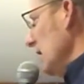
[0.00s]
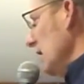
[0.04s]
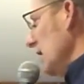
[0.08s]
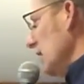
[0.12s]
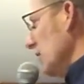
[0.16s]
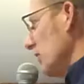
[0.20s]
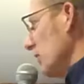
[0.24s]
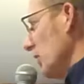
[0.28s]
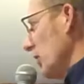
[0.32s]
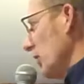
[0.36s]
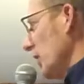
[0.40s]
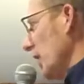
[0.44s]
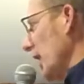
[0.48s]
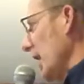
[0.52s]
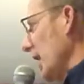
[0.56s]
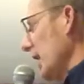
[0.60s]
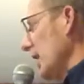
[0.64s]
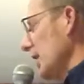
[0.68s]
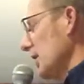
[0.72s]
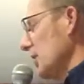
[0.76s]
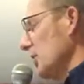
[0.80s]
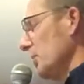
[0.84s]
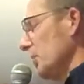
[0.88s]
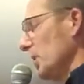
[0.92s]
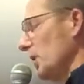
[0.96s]
and so it
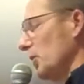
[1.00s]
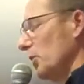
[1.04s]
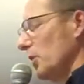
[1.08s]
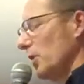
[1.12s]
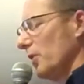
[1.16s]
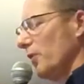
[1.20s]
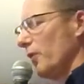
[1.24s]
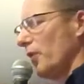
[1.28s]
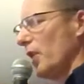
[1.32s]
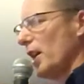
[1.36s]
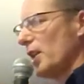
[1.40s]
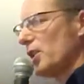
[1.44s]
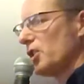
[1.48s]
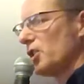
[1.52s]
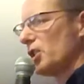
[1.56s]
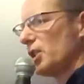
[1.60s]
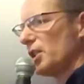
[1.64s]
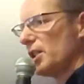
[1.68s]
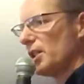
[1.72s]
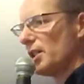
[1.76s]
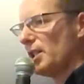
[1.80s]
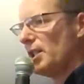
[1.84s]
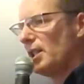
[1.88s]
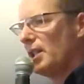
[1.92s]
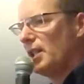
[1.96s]
had to be
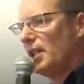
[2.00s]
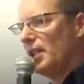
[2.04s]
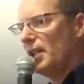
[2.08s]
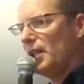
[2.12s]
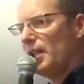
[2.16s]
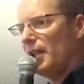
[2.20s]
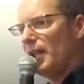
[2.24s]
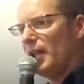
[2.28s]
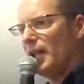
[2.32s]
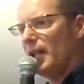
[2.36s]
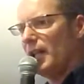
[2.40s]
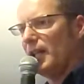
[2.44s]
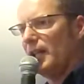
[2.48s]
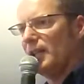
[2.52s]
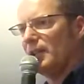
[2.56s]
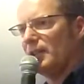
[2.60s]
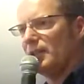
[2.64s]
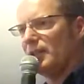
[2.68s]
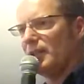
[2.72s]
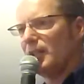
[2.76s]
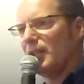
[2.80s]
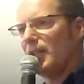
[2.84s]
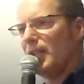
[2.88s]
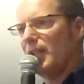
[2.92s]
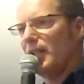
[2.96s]
refreshing
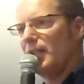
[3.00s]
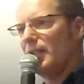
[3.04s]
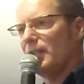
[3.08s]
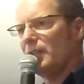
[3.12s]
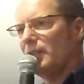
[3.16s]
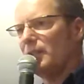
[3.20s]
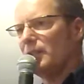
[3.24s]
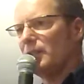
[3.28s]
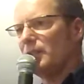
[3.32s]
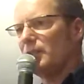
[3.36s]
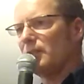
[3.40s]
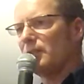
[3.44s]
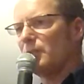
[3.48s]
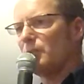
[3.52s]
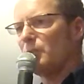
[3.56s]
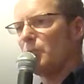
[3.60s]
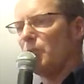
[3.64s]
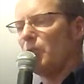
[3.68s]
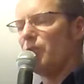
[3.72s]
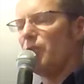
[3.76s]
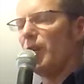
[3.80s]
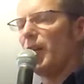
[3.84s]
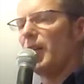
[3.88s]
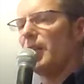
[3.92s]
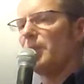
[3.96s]
and
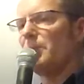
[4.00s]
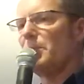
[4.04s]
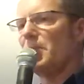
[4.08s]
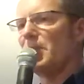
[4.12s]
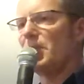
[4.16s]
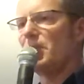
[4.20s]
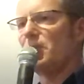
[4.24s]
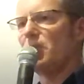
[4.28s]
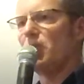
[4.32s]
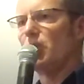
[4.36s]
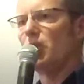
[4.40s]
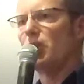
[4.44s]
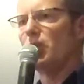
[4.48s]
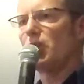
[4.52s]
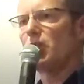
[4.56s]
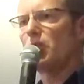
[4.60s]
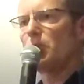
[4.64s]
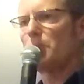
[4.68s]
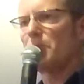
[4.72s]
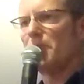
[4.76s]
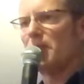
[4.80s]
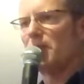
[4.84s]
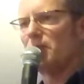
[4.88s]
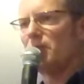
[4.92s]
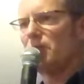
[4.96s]
provide a bit of
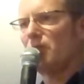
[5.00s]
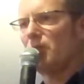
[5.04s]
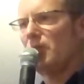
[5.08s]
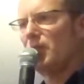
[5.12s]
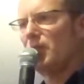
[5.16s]
nourishment